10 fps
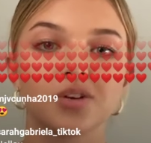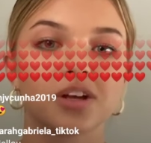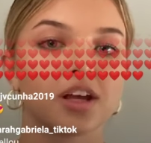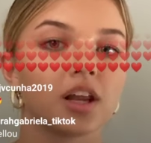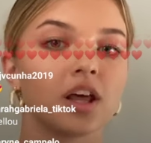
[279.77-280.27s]
You
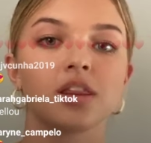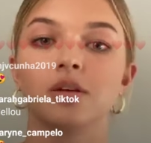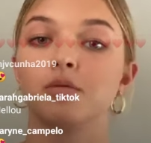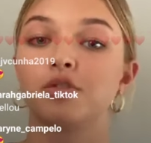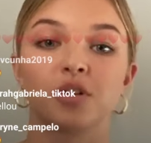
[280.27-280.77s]
can't hate
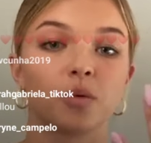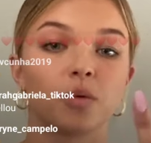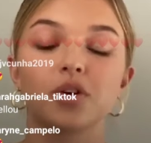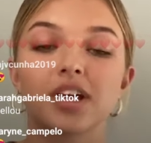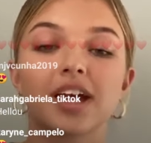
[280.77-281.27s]
them for the,
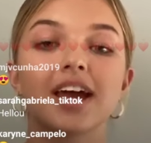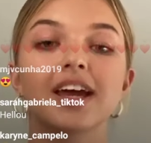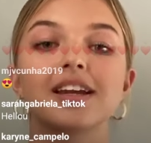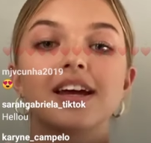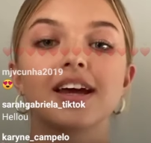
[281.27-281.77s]
you
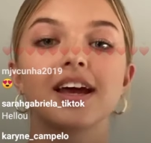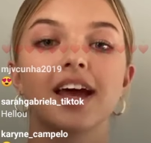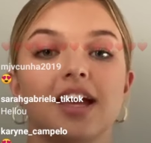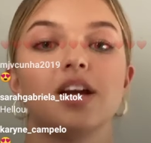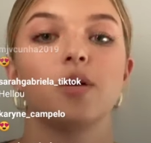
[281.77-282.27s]
can't
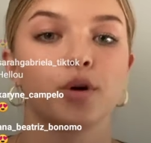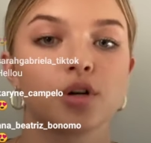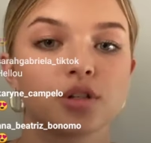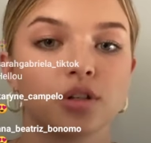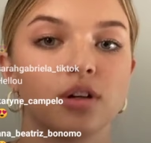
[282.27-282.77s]
hate a
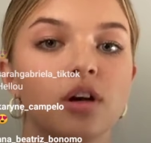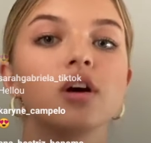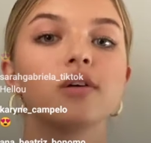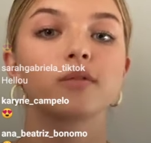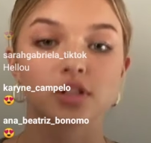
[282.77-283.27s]
person
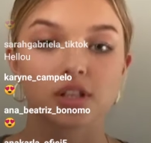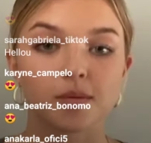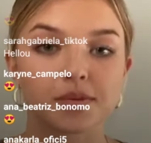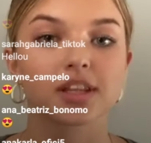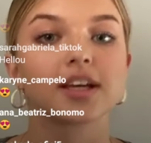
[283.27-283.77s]
for
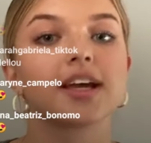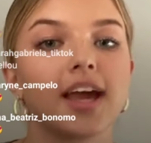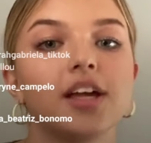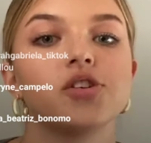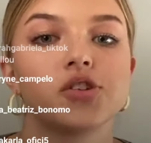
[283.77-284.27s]
something they
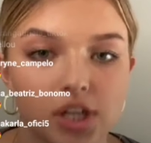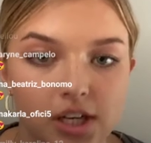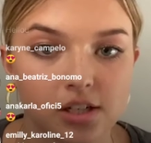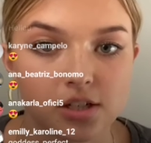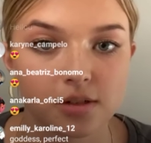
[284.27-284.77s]
can't
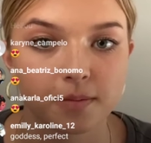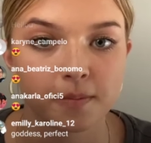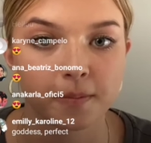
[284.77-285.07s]
change.